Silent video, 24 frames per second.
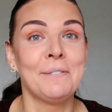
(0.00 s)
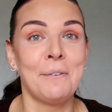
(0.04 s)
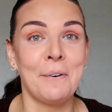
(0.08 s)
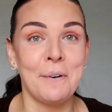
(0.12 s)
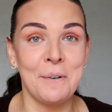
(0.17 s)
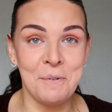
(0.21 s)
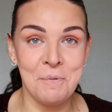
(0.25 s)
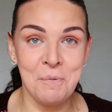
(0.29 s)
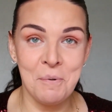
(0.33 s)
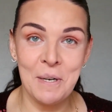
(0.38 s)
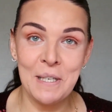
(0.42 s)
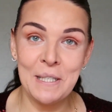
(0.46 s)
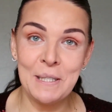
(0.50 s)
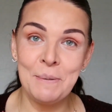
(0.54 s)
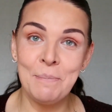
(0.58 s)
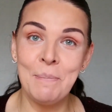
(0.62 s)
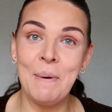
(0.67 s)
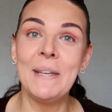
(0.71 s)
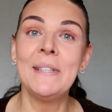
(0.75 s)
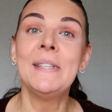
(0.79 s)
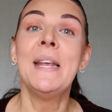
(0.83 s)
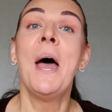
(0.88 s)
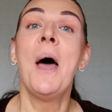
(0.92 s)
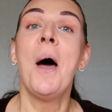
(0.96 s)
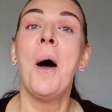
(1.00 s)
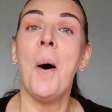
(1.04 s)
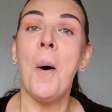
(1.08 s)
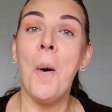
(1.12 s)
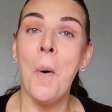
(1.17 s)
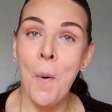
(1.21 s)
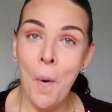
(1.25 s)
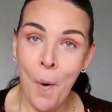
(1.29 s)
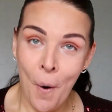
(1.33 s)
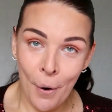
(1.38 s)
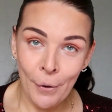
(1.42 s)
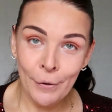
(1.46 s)
for Christmas
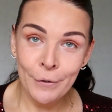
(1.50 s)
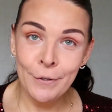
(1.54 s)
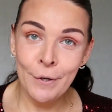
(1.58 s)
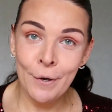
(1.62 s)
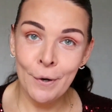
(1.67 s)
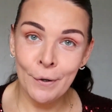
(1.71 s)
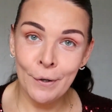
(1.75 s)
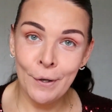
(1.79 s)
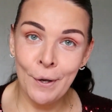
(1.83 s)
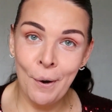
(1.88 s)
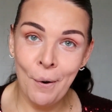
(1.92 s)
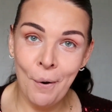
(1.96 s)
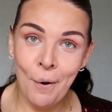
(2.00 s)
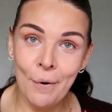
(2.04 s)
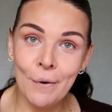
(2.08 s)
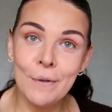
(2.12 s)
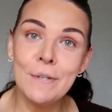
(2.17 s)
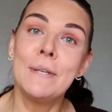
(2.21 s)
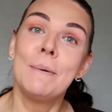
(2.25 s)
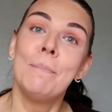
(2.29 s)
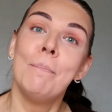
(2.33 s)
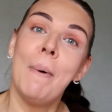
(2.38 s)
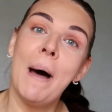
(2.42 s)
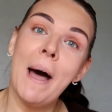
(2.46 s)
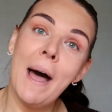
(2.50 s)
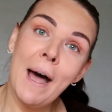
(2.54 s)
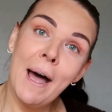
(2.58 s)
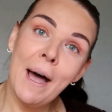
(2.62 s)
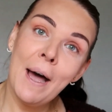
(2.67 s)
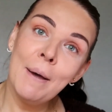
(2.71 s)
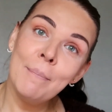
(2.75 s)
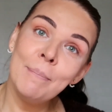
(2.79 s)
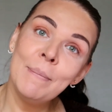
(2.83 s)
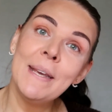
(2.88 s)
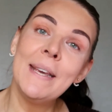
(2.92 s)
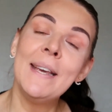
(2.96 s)
all you girls,
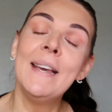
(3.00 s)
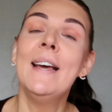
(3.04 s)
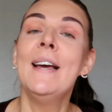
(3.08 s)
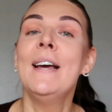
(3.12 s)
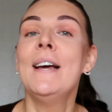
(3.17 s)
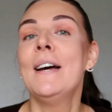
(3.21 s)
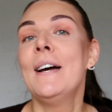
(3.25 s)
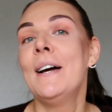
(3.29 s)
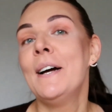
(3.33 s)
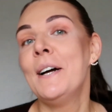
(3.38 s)
mommy,